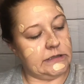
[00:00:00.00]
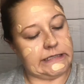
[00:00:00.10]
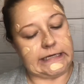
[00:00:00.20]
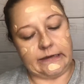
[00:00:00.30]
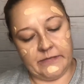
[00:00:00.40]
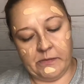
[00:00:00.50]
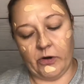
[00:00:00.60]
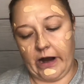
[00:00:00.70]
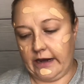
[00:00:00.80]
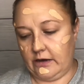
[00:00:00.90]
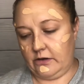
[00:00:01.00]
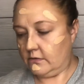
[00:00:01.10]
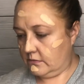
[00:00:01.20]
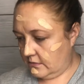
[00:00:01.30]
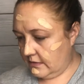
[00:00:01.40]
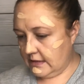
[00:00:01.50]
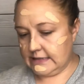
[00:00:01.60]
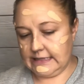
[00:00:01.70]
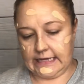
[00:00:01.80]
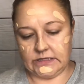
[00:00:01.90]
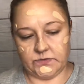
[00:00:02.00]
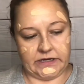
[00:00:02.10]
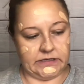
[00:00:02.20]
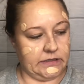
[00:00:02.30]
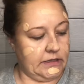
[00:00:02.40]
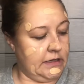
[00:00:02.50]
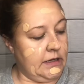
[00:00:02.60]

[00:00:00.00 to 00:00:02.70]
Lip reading: to commemorate you. Isn't that sweet?